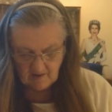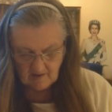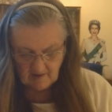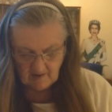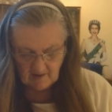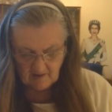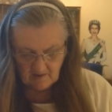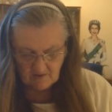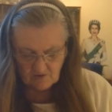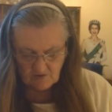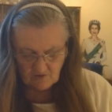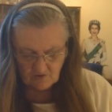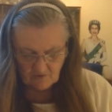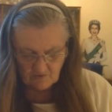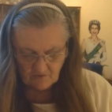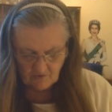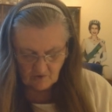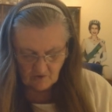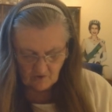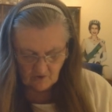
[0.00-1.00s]
Angel
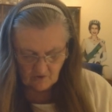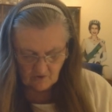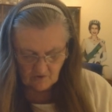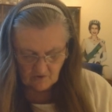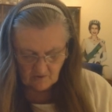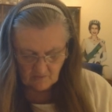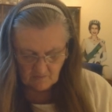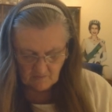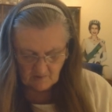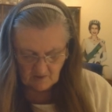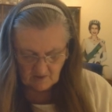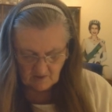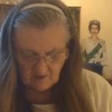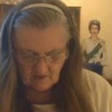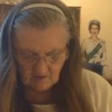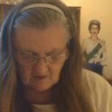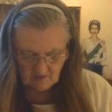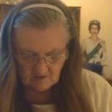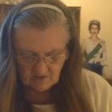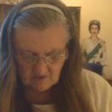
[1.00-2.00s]
of God, my
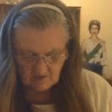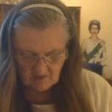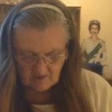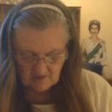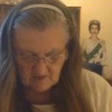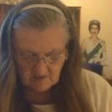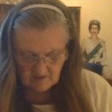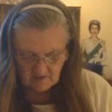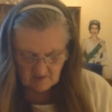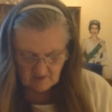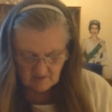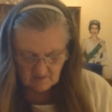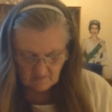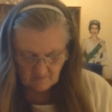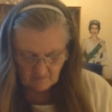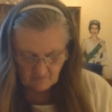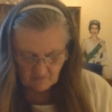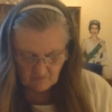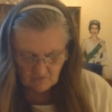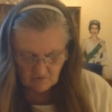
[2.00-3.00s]
guardian dear,
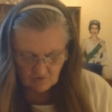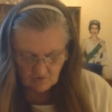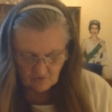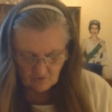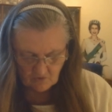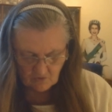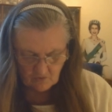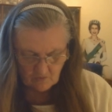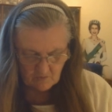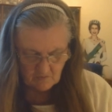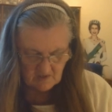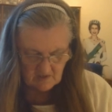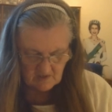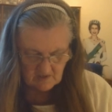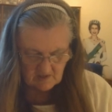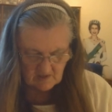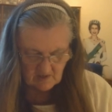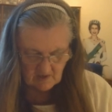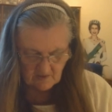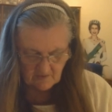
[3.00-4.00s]
to whom
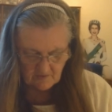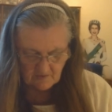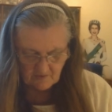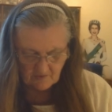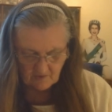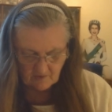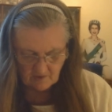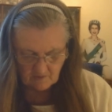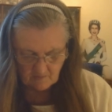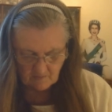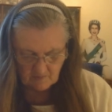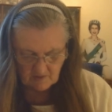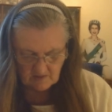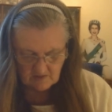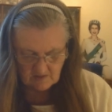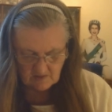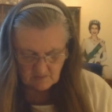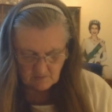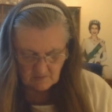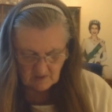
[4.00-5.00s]
his love
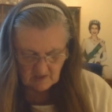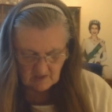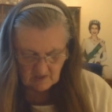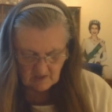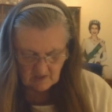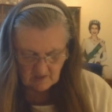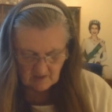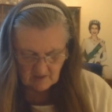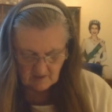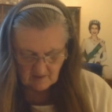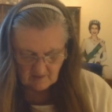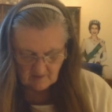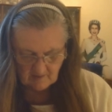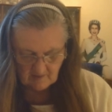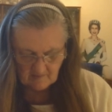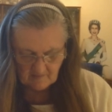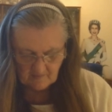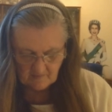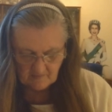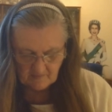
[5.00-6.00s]
commits me here,
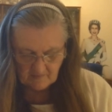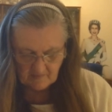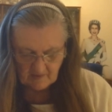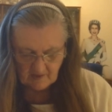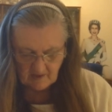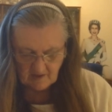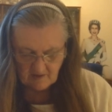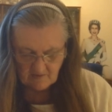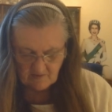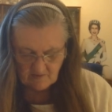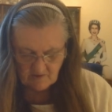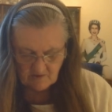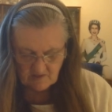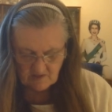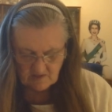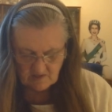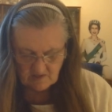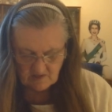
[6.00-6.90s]
ever this